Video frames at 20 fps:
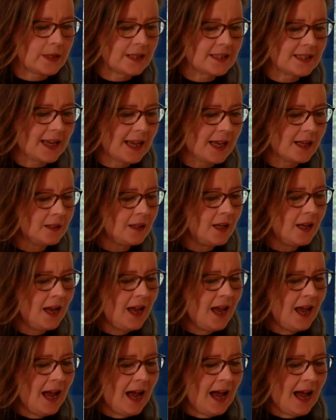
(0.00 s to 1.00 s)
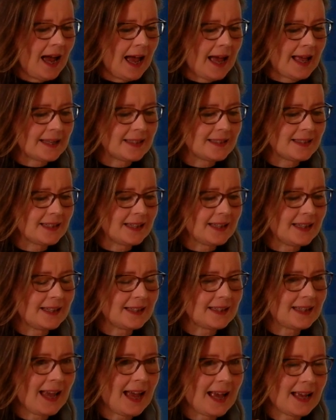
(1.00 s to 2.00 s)
we tell, and
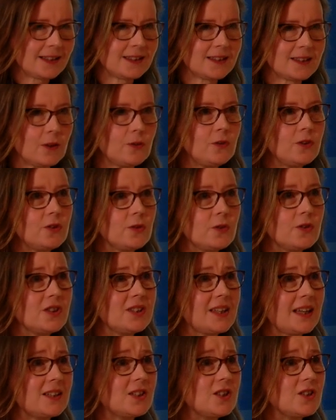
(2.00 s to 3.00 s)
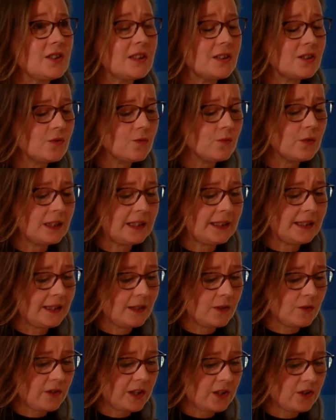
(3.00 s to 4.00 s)
it has, down through the centuries, really
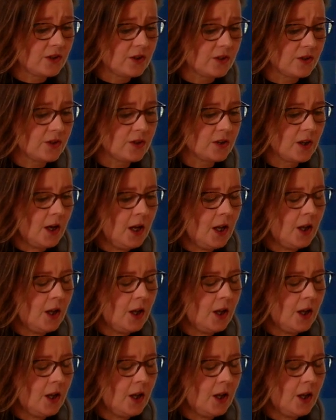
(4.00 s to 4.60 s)
enriched us.